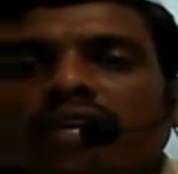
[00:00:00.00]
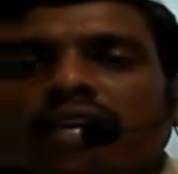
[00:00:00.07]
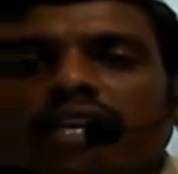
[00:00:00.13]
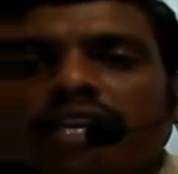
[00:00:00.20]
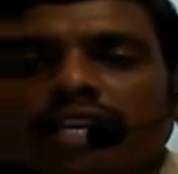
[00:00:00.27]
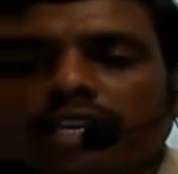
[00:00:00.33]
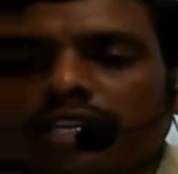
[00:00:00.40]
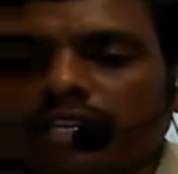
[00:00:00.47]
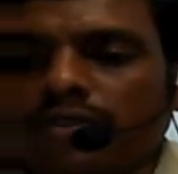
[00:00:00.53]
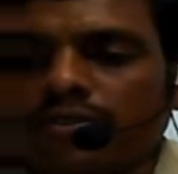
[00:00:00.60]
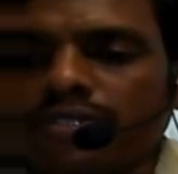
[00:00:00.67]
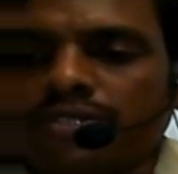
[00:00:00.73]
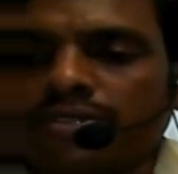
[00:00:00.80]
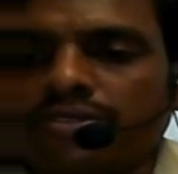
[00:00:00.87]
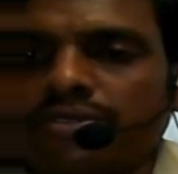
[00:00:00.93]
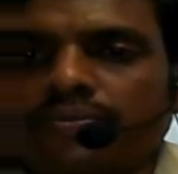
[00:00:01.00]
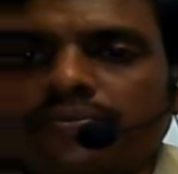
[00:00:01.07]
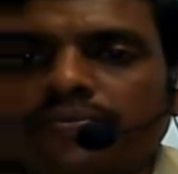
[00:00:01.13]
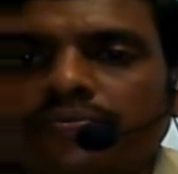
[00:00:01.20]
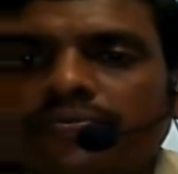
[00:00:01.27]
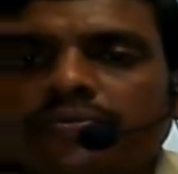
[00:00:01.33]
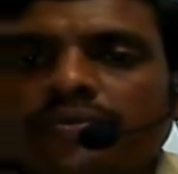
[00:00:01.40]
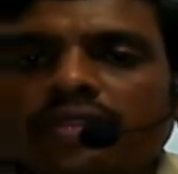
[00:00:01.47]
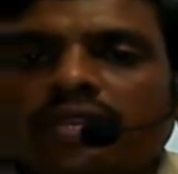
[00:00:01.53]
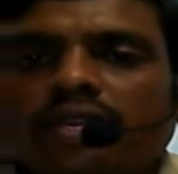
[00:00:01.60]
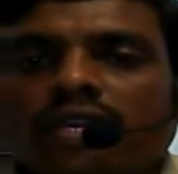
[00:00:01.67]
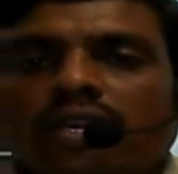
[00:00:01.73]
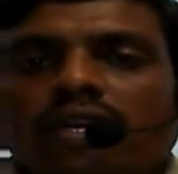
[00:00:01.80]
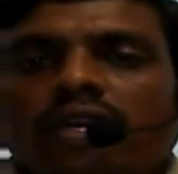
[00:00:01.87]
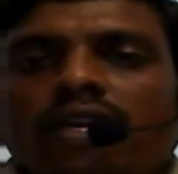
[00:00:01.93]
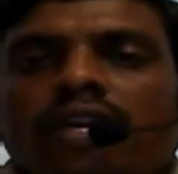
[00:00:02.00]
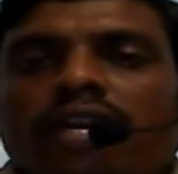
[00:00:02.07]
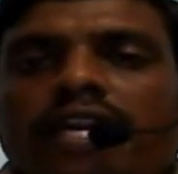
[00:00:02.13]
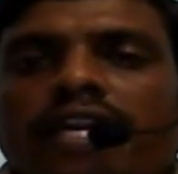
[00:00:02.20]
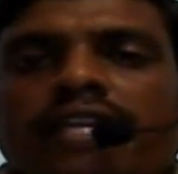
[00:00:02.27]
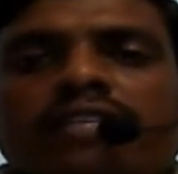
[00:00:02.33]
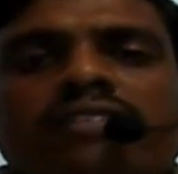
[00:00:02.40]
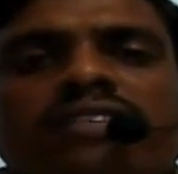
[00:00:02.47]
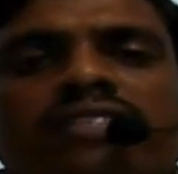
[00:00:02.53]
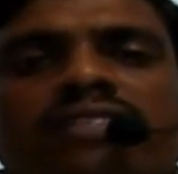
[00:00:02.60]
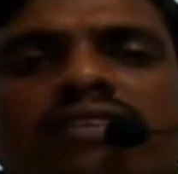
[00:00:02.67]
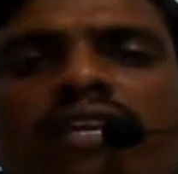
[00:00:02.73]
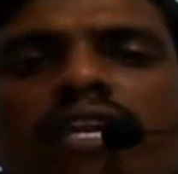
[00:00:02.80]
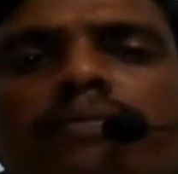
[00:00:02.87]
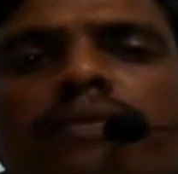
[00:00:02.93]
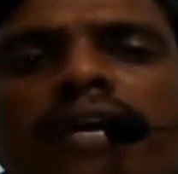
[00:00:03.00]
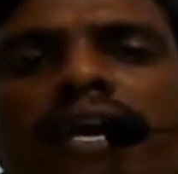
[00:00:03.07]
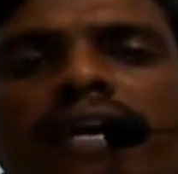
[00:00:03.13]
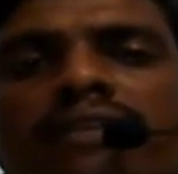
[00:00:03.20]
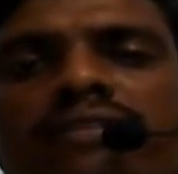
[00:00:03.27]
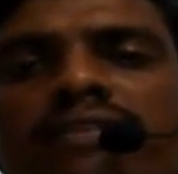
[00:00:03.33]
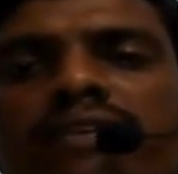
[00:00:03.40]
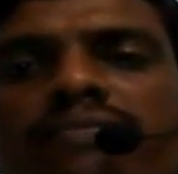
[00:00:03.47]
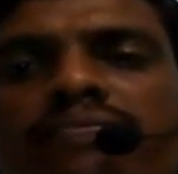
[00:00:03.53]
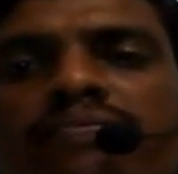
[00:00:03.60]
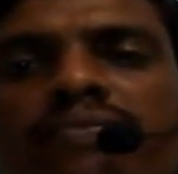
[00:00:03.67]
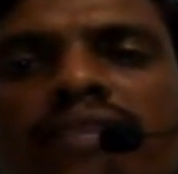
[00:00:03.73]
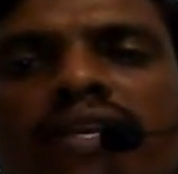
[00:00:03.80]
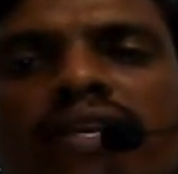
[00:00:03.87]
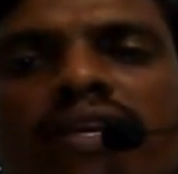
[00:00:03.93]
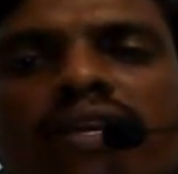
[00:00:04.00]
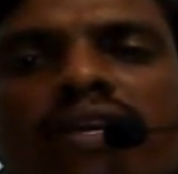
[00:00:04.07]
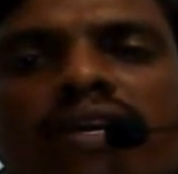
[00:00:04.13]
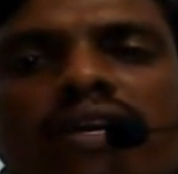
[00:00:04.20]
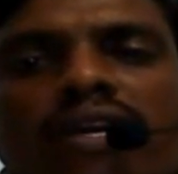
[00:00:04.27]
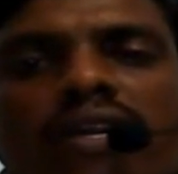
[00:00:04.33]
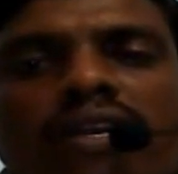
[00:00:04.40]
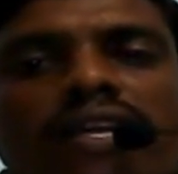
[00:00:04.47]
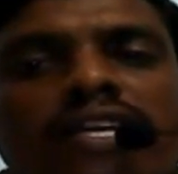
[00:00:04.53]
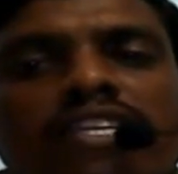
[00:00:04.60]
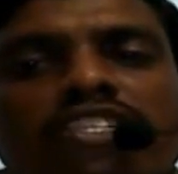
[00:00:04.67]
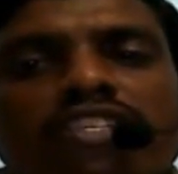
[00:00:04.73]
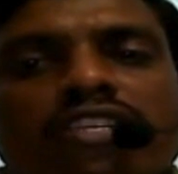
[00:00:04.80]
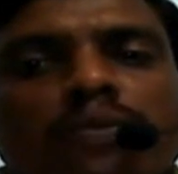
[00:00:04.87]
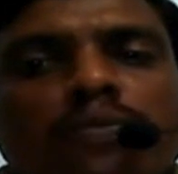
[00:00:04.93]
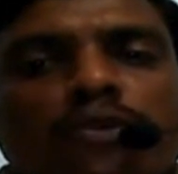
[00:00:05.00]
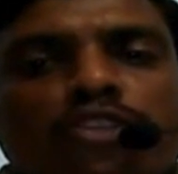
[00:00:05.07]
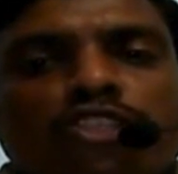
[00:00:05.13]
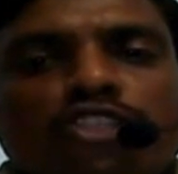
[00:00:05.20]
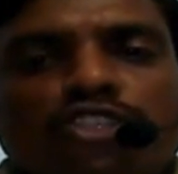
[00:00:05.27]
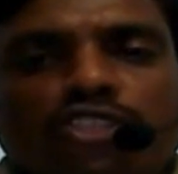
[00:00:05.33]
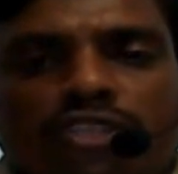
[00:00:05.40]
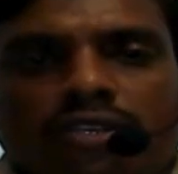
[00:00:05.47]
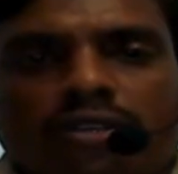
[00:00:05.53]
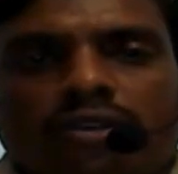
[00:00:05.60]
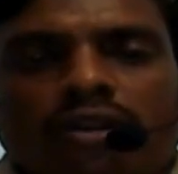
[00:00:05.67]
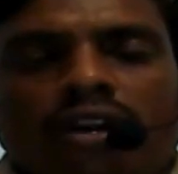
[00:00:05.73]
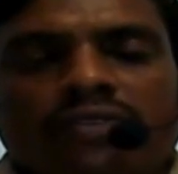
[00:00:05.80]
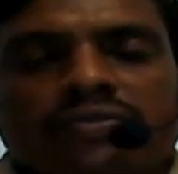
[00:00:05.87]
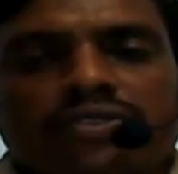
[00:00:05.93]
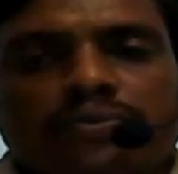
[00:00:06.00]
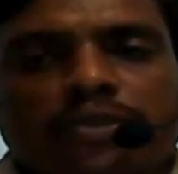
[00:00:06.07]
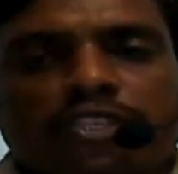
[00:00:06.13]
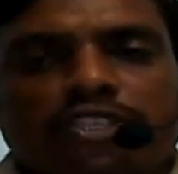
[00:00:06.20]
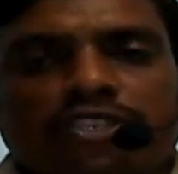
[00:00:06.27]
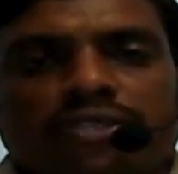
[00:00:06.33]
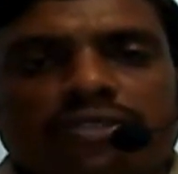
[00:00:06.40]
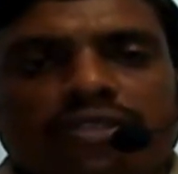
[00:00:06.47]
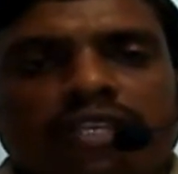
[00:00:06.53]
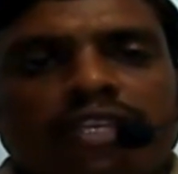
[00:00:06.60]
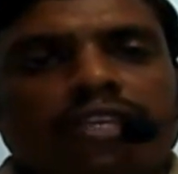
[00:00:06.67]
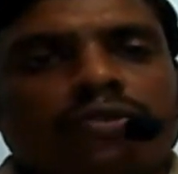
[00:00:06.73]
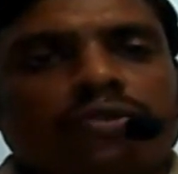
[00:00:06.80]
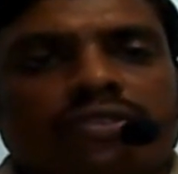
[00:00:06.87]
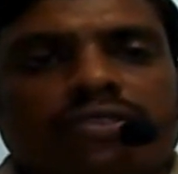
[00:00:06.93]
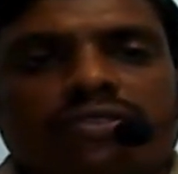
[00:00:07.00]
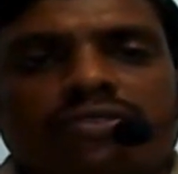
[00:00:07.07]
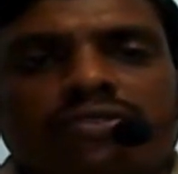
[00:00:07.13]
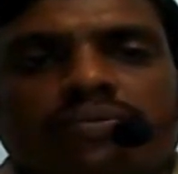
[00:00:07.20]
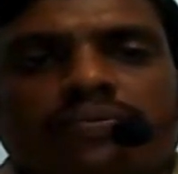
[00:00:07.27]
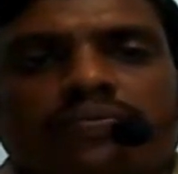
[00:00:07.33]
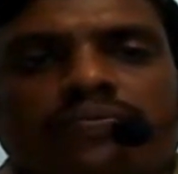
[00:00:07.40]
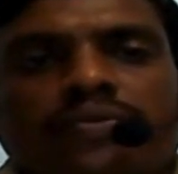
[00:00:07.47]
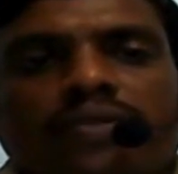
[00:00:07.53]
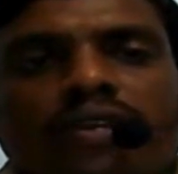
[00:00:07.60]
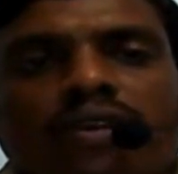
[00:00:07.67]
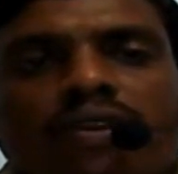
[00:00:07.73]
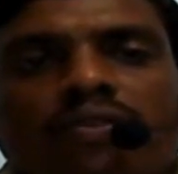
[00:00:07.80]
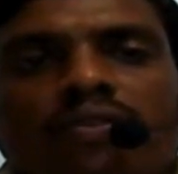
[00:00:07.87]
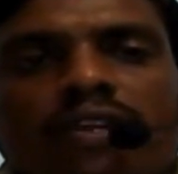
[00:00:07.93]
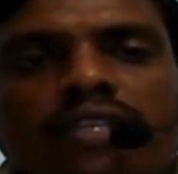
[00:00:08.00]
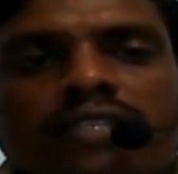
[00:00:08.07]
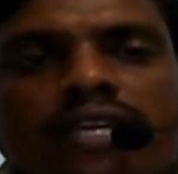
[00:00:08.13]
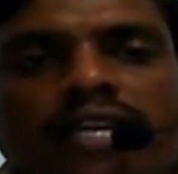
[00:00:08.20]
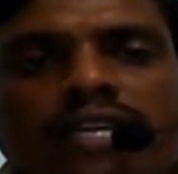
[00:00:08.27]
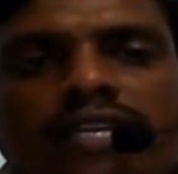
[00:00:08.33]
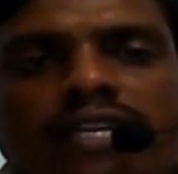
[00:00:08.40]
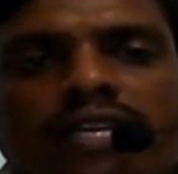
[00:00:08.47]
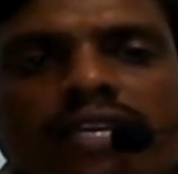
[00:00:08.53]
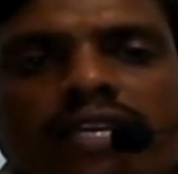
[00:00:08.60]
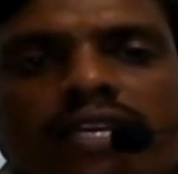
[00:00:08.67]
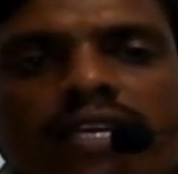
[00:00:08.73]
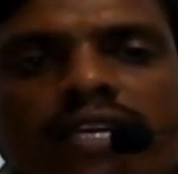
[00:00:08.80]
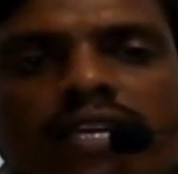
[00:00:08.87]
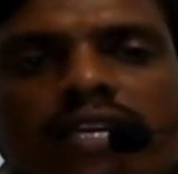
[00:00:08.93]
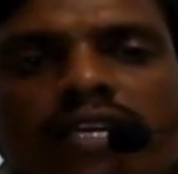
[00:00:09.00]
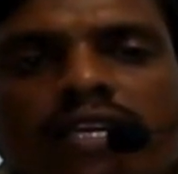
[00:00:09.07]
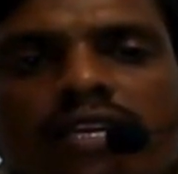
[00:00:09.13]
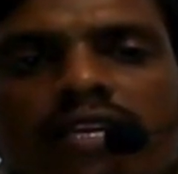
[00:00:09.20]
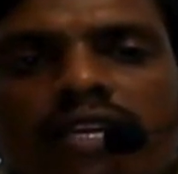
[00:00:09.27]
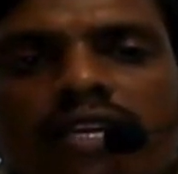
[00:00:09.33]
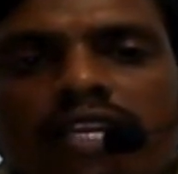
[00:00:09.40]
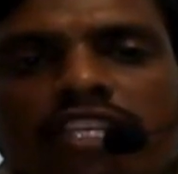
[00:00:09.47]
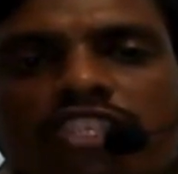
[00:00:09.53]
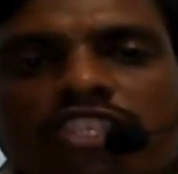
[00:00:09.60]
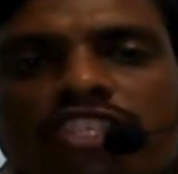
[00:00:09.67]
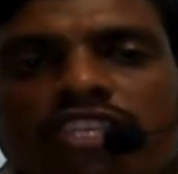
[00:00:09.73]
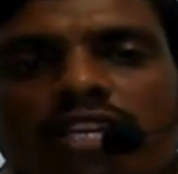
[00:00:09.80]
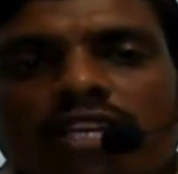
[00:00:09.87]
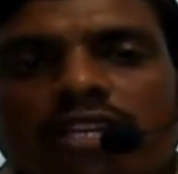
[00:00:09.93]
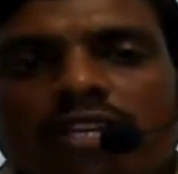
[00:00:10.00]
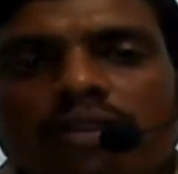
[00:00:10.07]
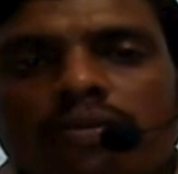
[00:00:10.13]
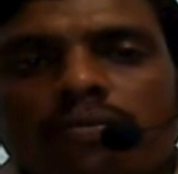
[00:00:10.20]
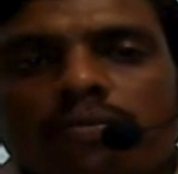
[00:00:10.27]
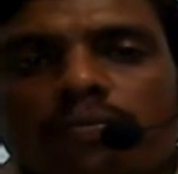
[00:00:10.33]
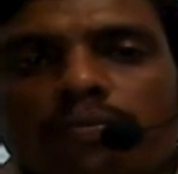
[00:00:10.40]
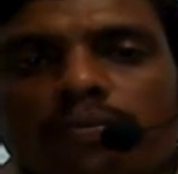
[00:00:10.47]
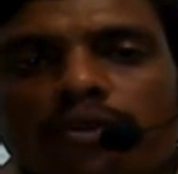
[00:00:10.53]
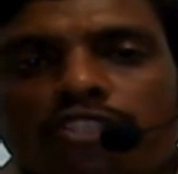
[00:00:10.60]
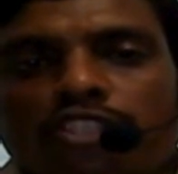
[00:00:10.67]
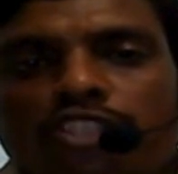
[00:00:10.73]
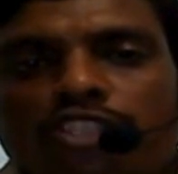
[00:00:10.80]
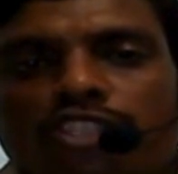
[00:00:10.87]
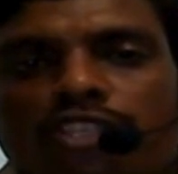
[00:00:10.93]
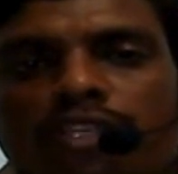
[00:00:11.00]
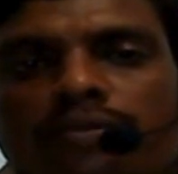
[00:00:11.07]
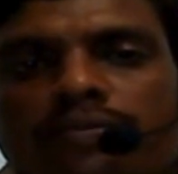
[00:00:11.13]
in an ecosystem. It is described as a relational position of species in ecosystem. What is that? A relational position